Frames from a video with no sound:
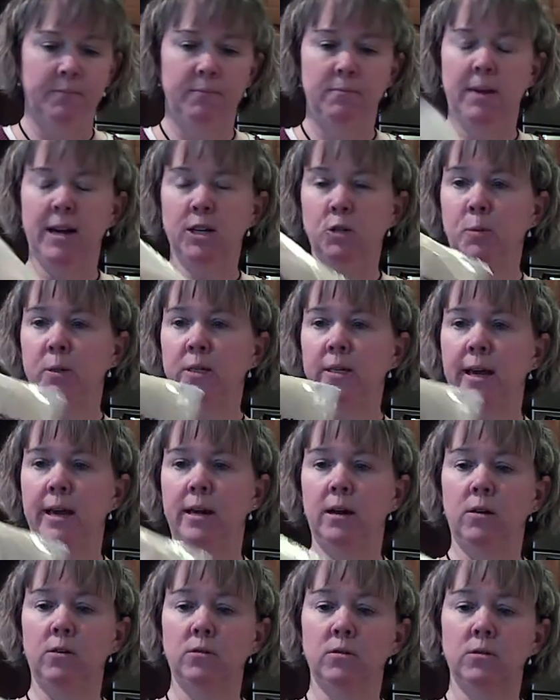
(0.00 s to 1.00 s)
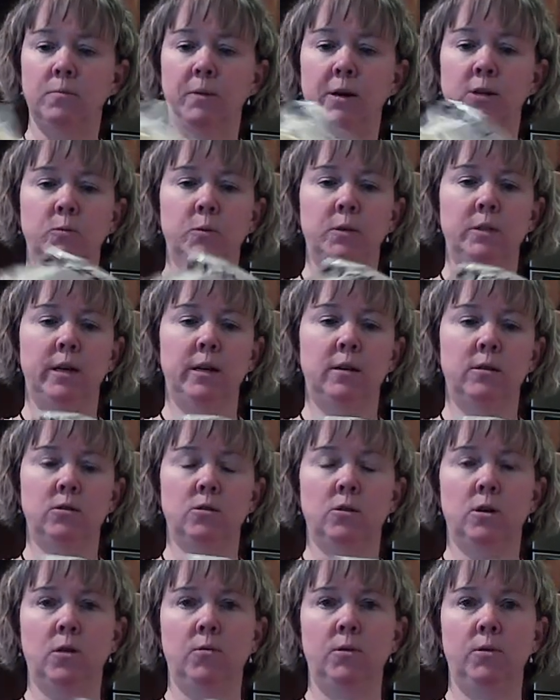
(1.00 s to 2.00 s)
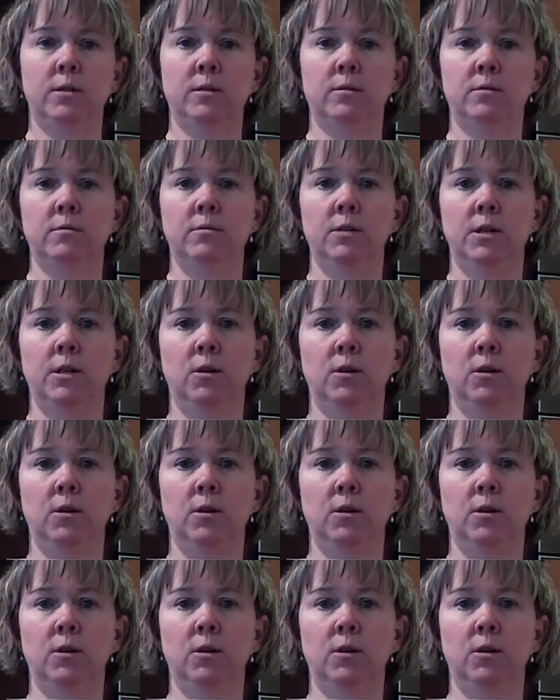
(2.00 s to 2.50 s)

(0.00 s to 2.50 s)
Mashed potatoes are always,